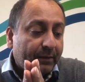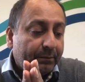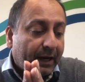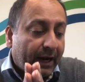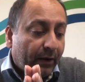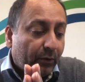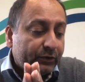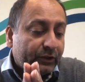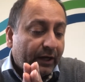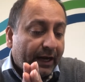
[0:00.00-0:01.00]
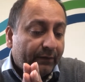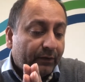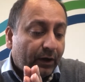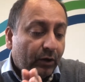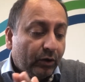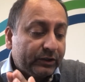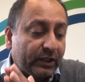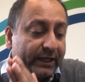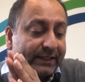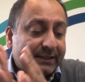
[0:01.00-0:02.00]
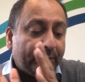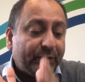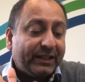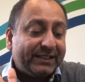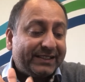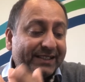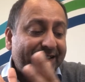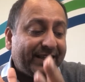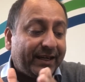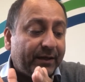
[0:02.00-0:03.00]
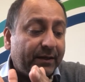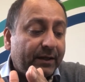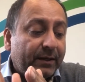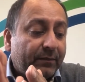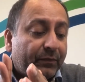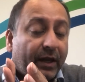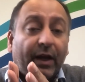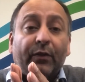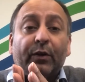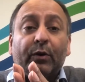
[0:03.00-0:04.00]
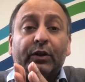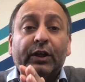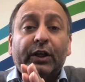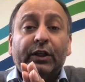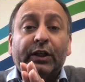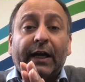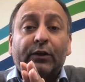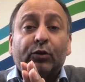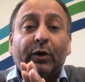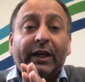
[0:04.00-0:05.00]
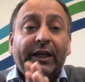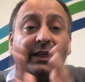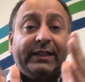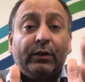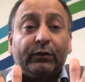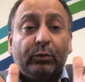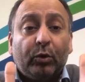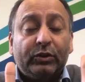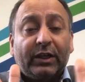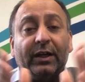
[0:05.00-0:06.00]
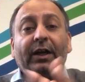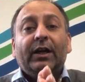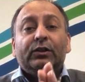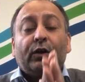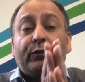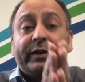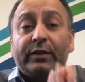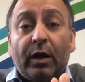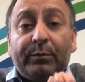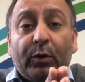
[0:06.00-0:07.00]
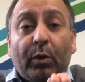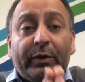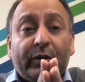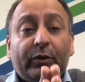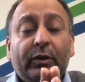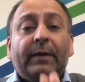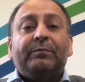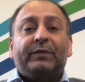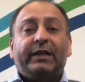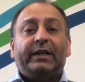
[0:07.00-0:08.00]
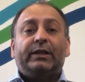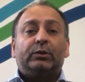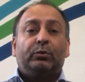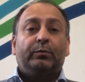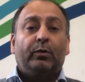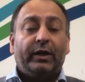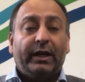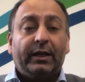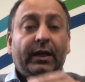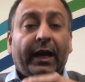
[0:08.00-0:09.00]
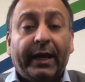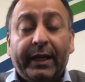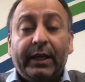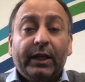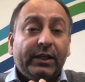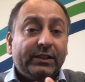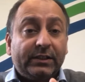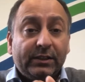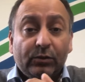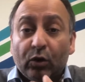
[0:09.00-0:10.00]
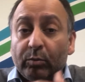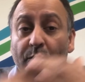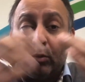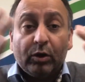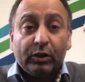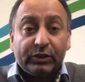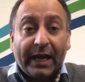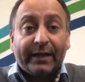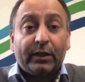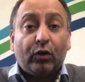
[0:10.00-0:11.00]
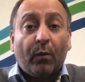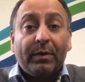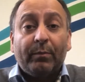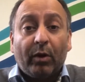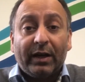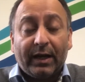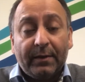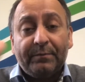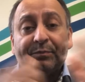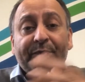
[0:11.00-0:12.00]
but also have alongside it something assisting the actual heating of the water. So for example, what we do is we'll put in a normal standard combi boiler,